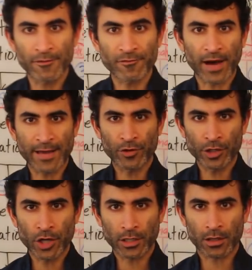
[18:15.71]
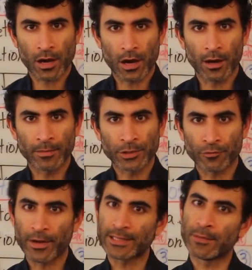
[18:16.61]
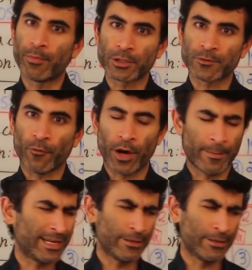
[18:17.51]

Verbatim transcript: fiverr.com to write the books for him.